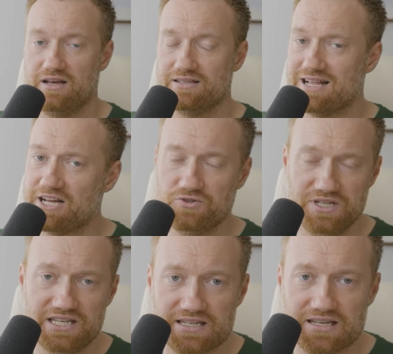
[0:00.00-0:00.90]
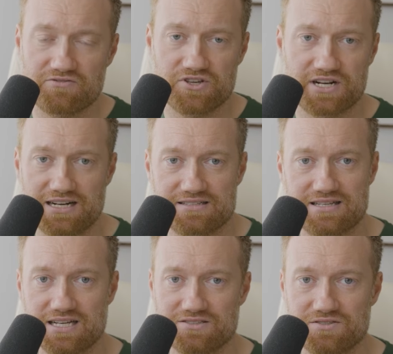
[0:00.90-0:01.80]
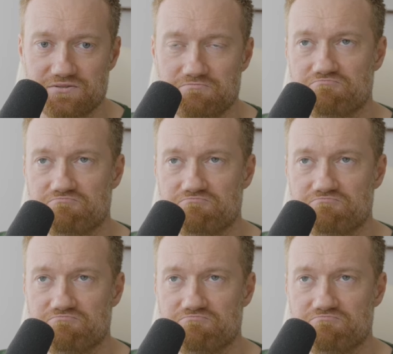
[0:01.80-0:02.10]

It's not unique if the United States